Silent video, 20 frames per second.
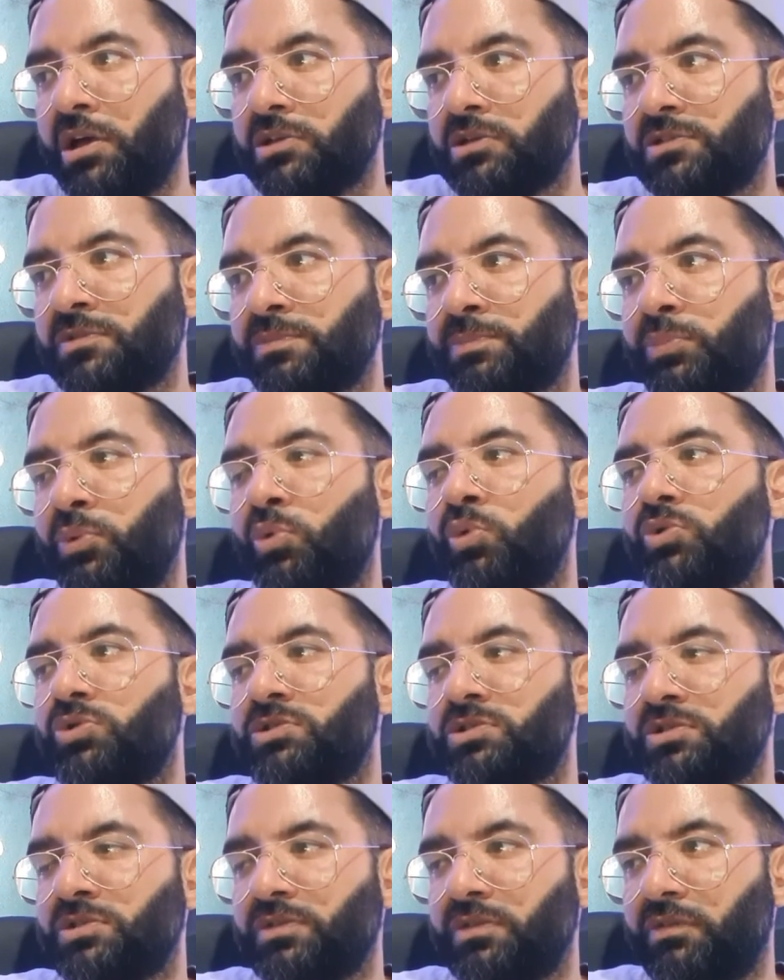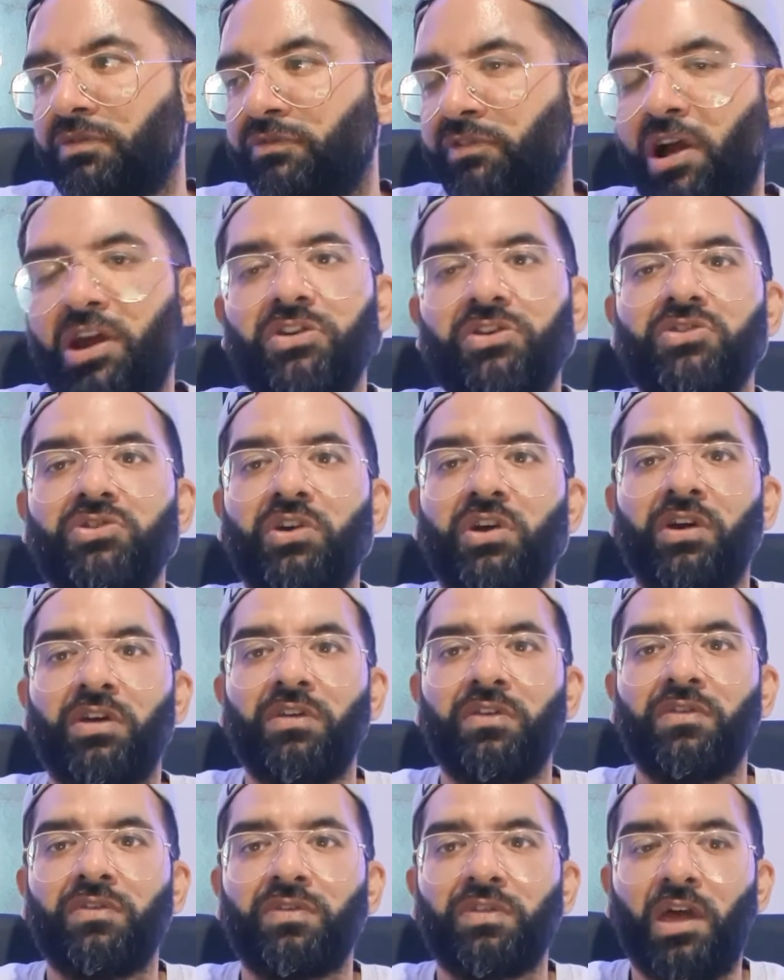sports
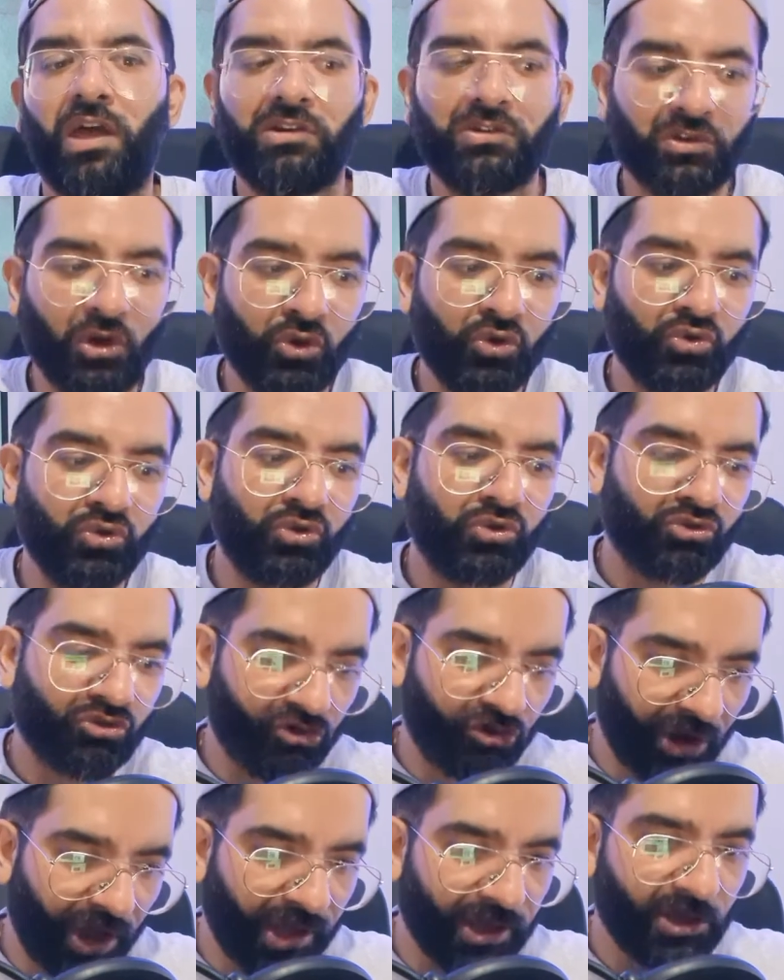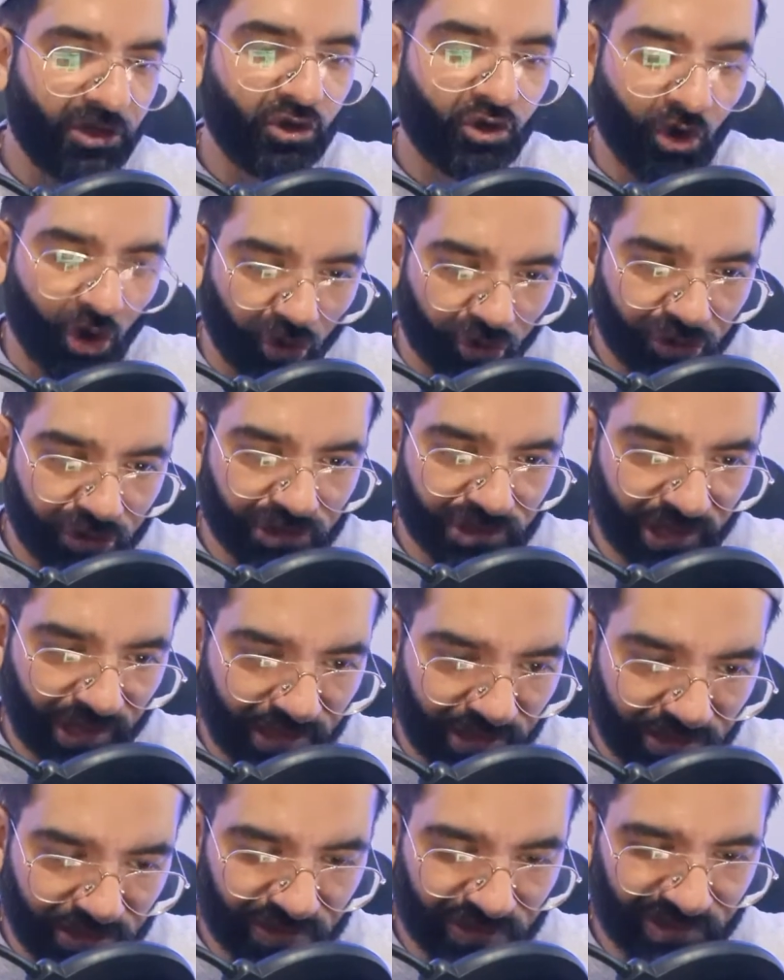franchise that don't create
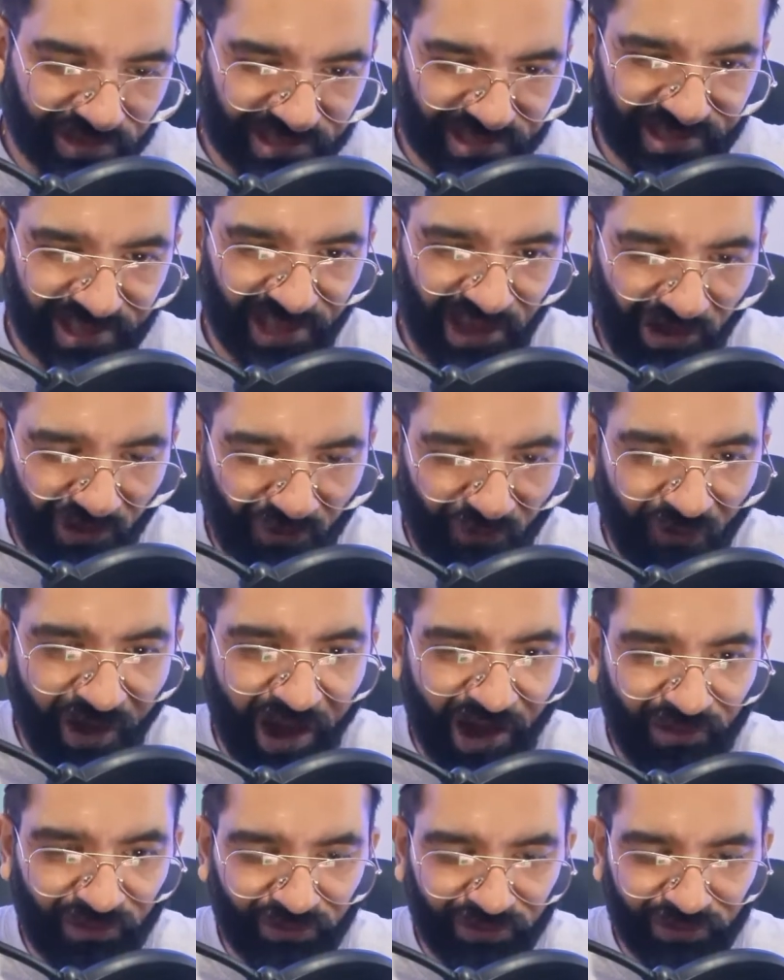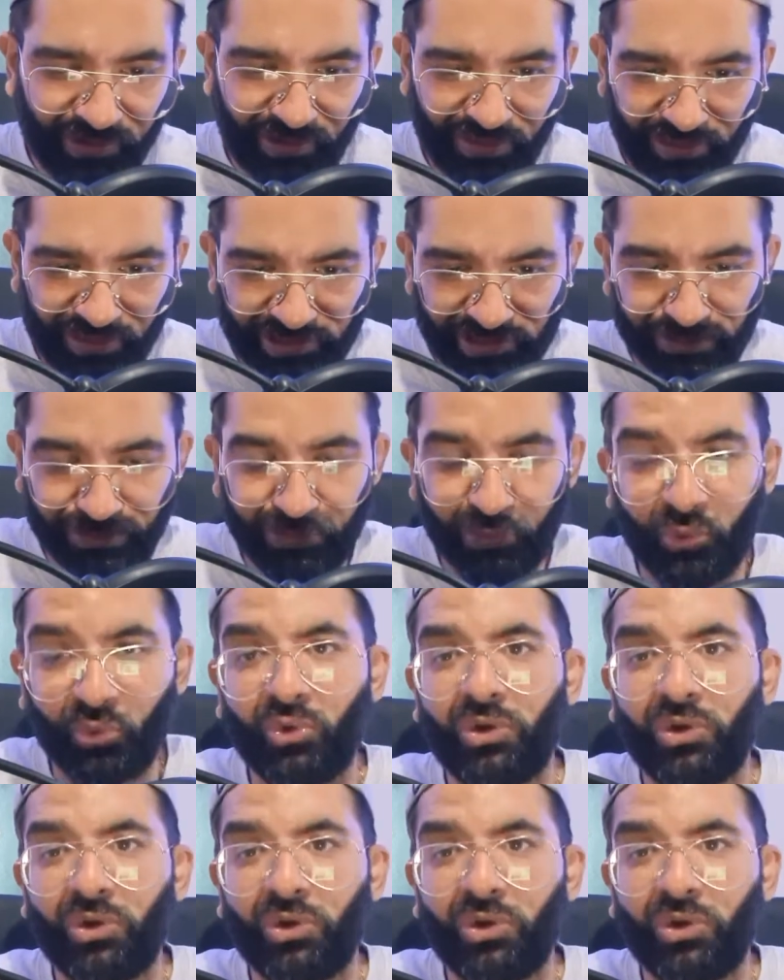content to sit around the sport